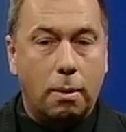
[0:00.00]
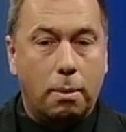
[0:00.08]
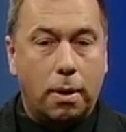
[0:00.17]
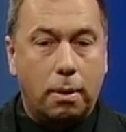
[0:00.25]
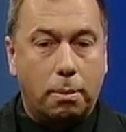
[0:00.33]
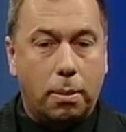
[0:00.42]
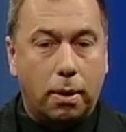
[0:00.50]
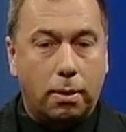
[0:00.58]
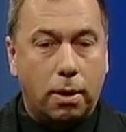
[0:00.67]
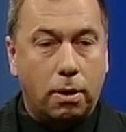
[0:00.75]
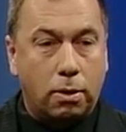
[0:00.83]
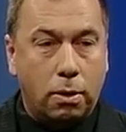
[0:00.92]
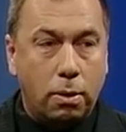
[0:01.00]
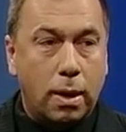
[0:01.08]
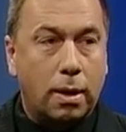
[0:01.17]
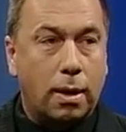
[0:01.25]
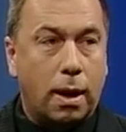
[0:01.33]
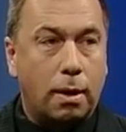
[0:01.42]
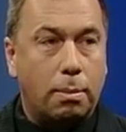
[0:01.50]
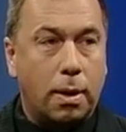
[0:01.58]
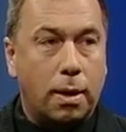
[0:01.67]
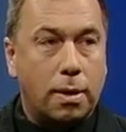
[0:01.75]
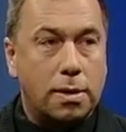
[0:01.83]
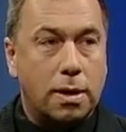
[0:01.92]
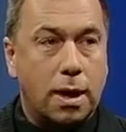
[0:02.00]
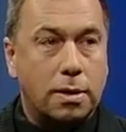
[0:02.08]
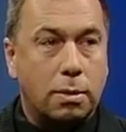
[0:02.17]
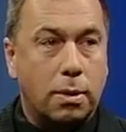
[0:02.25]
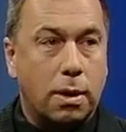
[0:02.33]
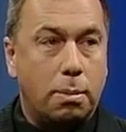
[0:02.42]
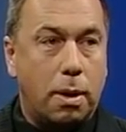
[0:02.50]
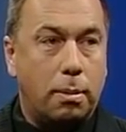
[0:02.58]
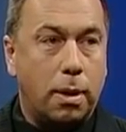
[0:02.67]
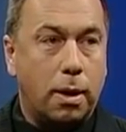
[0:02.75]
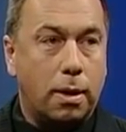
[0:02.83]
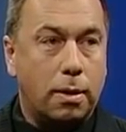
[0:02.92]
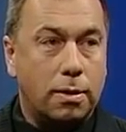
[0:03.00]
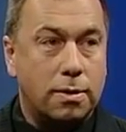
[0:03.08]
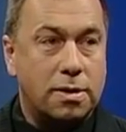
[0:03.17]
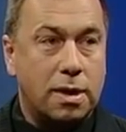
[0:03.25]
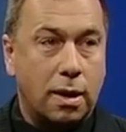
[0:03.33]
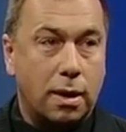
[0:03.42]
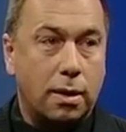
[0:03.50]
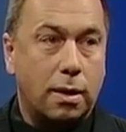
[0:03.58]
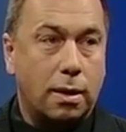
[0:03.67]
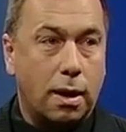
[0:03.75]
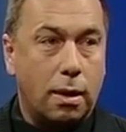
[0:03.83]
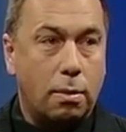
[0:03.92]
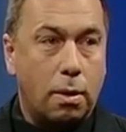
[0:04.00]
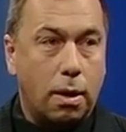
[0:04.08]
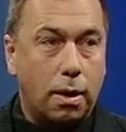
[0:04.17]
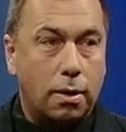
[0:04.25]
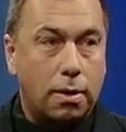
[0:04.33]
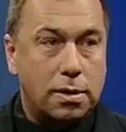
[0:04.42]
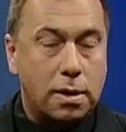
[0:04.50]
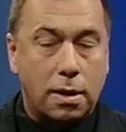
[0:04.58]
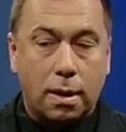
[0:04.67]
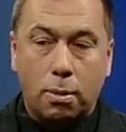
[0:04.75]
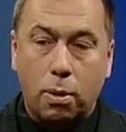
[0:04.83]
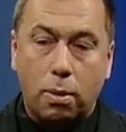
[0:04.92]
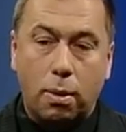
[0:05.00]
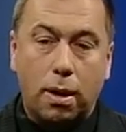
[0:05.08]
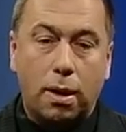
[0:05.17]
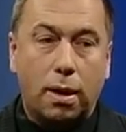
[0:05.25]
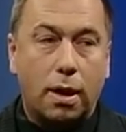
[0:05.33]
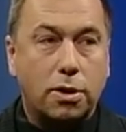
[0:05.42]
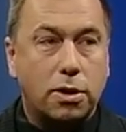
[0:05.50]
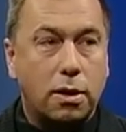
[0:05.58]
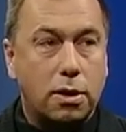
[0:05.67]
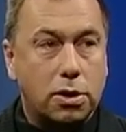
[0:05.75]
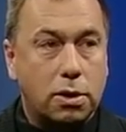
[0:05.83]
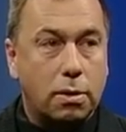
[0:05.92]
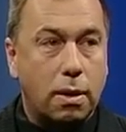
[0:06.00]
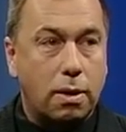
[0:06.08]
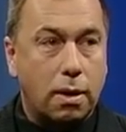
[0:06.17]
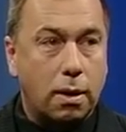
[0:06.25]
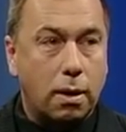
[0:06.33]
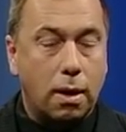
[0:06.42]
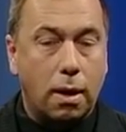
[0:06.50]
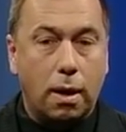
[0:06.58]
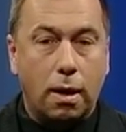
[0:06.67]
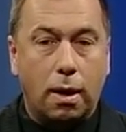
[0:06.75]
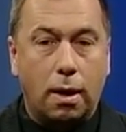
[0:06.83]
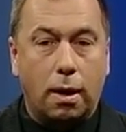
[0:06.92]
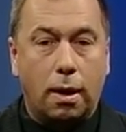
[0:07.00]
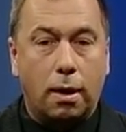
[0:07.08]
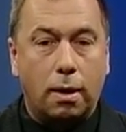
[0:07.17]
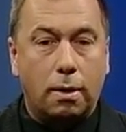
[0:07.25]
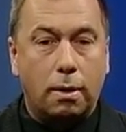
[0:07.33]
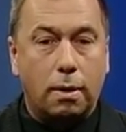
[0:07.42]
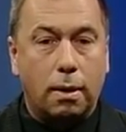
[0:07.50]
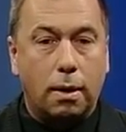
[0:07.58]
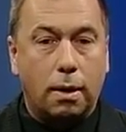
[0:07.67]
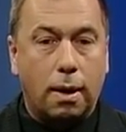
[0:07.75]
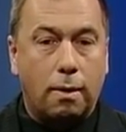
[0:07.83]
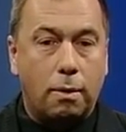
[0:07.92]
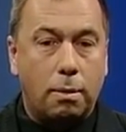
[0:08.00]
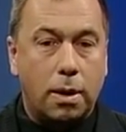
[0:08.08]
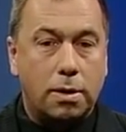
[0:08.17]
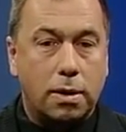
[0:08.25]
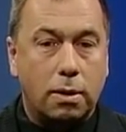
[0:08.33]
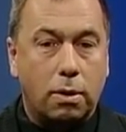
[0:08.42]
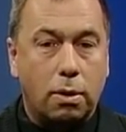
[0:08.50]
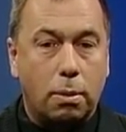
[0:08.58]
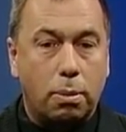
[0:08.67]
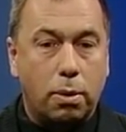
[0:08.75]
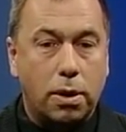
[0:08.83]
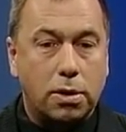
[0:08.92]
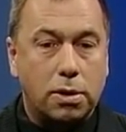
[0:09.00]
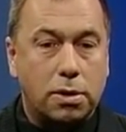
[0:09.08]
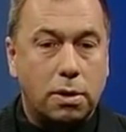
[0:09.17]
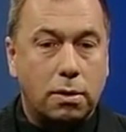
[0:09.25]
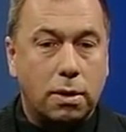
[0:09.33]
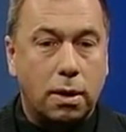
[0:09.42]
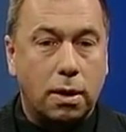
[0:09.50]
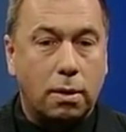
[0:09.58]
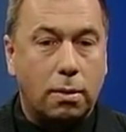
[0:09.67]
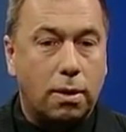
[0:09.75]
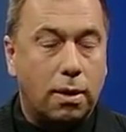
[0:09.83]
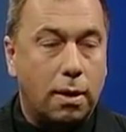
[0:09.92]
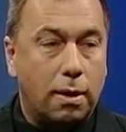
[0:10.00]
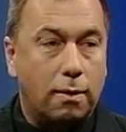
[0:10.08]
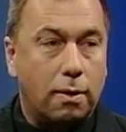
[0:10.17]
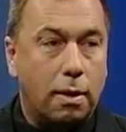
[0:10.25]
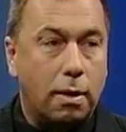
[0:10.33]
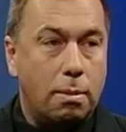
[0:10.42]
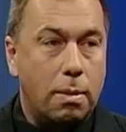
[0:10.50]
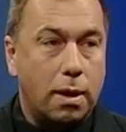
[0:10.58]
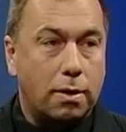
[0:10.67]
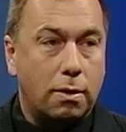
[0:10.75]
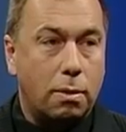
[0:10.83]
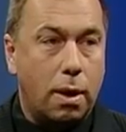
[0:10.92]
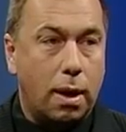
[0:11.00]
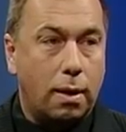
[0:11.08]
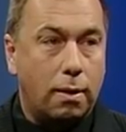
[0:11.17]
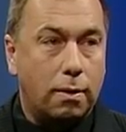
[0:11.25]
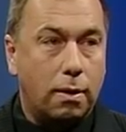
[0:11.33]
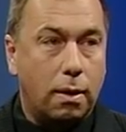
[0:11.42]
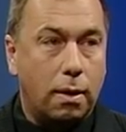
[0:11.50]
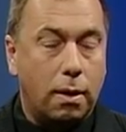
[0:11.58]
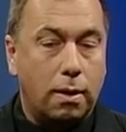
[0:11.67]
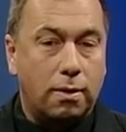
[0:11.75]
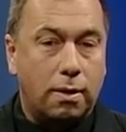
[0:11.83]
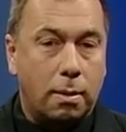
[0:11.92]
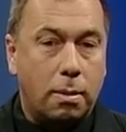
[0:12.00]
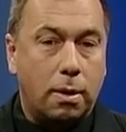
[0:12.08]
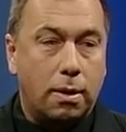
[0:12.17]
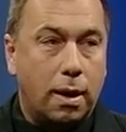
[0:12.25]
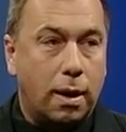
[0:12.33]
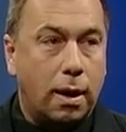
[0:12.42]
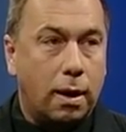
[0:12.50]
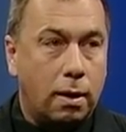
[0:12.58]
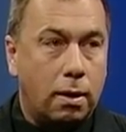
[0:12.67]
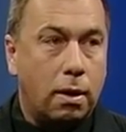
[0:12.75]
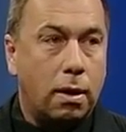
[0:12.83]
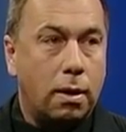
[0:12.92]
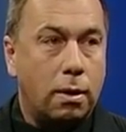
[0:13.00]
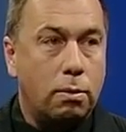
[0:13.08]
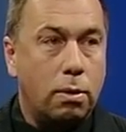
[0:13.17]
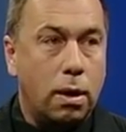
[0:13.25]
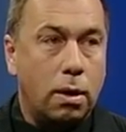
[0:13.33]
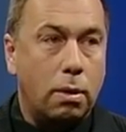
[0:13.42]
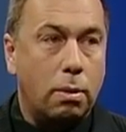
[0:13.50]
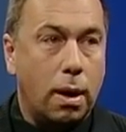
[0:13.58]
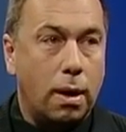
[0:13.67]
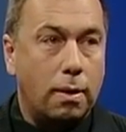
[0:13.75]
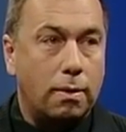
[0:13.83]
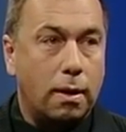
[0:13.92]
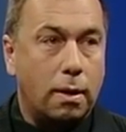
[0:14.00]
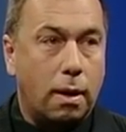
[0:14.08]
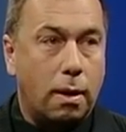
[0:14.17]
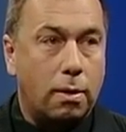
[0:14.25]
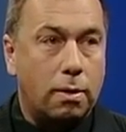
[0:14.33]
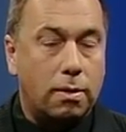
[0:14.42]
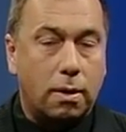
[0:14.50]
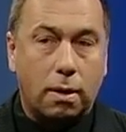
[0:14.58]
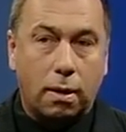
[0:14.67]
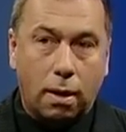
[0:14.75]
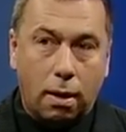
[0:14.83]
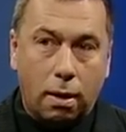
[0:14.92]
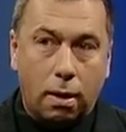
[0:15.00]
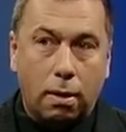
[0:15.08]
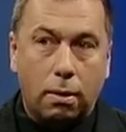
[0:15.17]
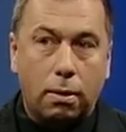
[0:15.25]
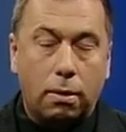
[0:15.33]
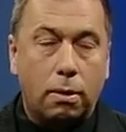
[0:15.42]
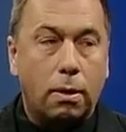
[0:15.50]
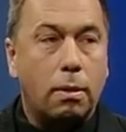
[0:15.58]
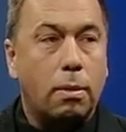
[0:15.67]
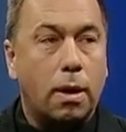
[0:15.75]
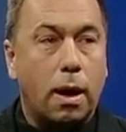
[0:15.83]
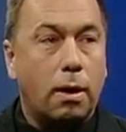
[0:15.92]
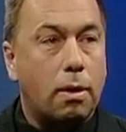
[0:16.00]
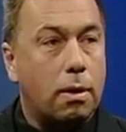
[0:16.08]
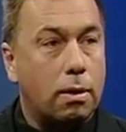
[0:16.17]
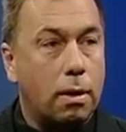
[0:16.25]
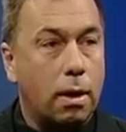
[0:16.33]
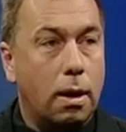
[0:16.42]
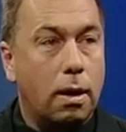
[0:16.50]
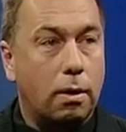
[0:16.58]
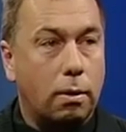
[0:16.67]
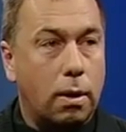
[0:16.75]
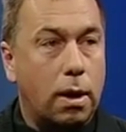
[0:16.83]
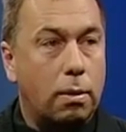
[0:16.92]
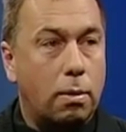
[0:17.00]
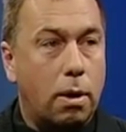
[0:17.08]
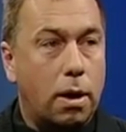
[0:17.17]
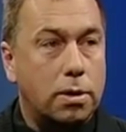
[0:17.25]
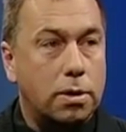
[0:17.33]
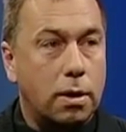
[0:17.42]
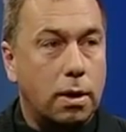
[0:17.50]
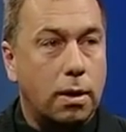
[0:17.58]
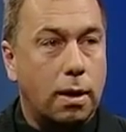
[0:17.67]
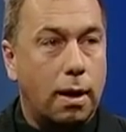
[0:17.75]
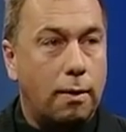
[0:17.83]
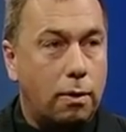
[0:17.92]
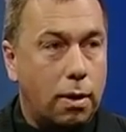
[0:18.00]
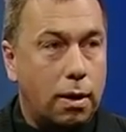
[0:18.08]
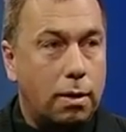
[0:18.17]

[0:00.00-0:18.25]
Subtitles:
But they're doing that because that's what the public is saying that they want. It's a #1 election issue, I think. And governments and corporations are dealing with it in very mixed ways. Some are taking it on in real ways, and others are doing what I call greenwash, covering